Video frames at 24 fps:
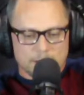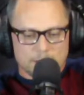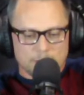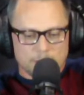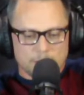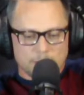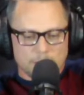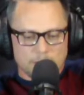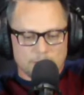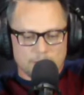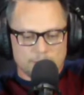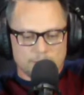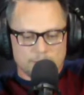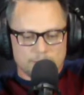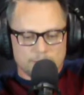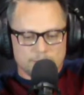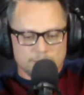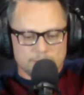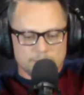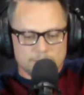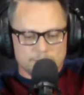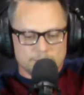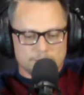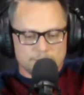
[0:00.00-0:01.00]
Well,
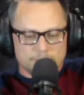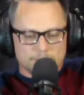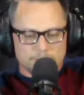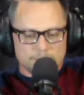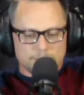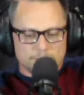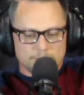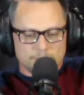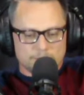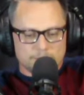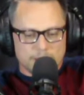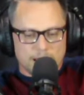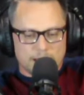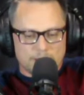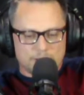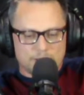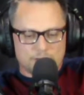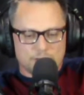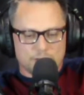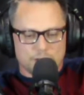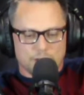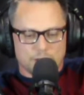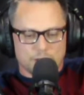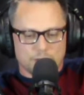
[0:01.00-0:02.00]
I
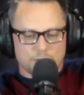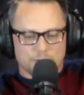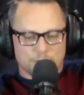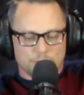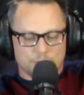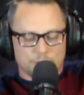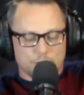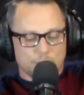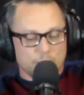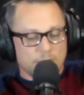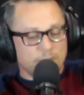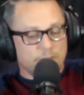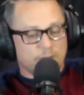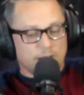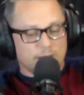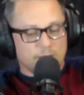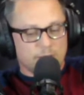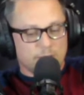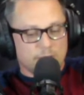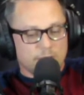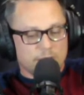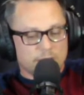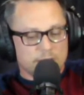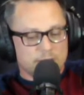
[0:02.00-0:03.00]
just talked for
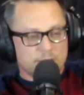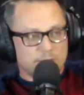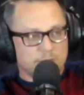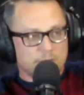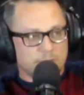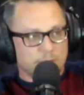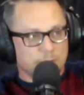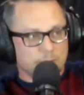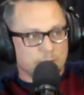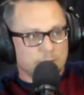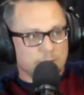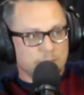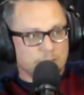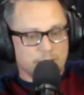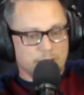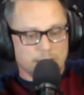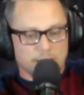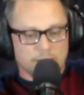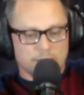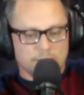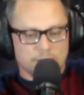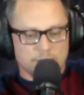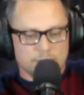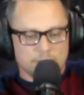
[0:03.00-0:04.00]
25 minutes for
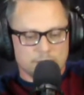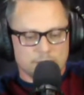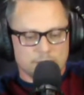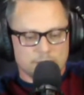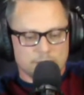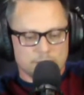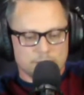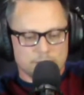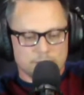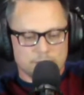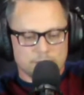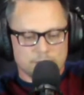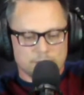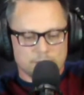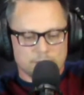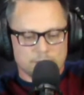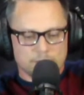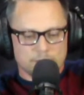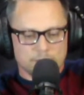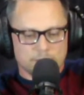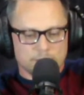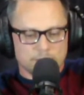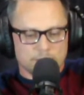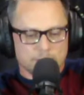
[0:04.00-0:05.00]
any of you
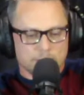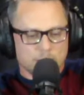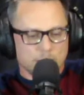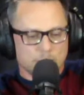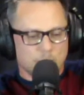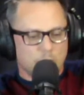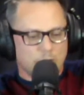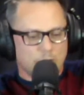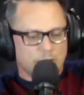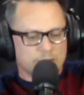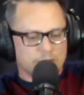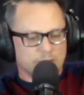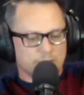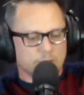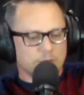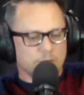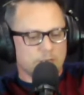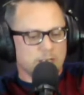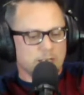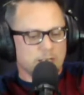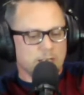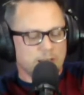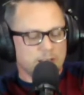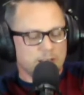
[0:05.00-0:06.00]
watching
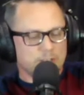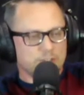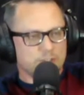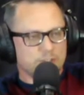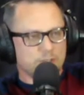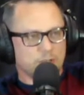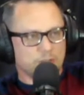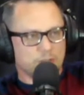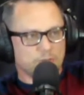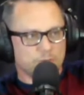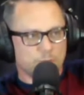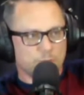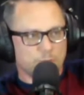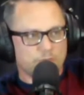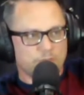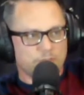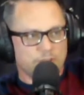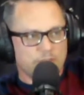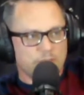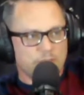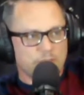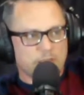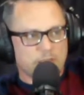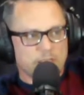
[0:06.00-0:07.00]
right now. I just talked for
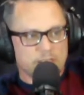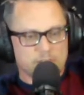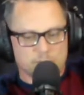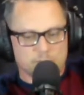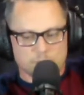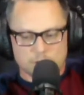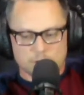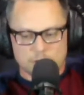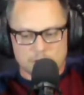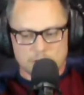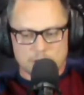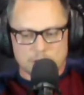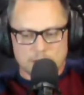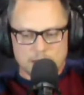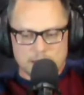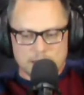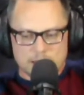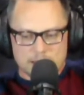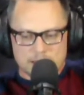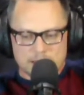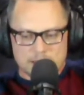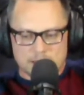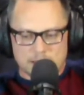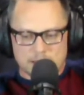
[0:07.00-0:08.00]
25 minutes with
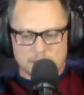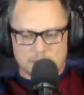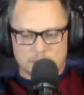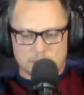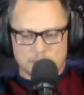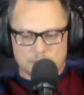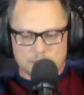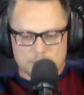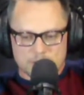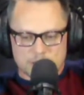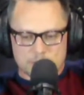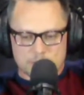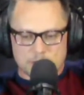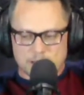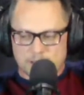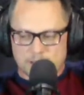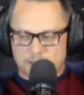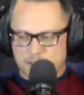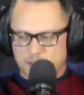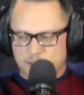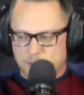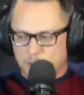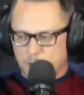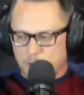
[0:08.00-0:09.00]
seems like
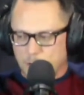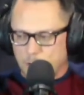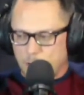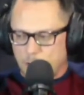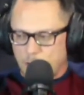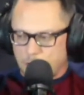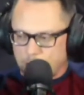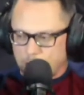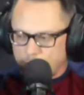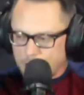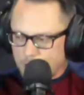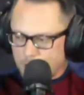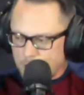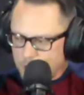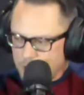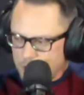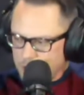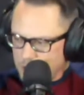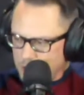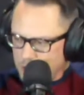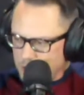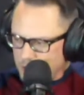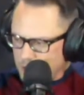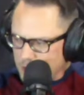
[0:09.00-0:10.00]
zero audio
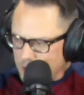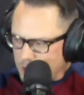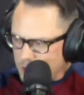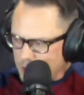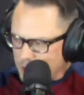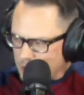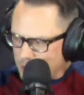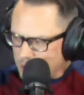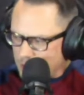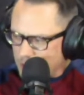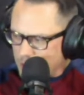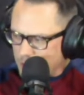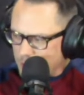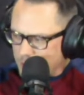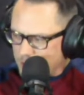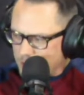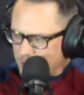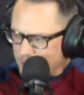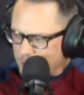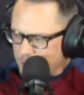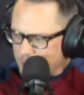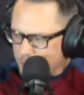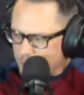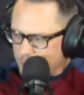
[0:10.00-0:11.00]

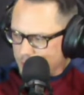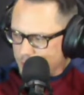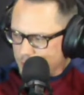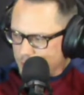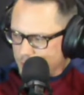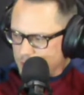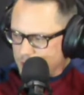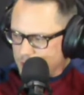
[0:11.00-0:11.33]
coming through.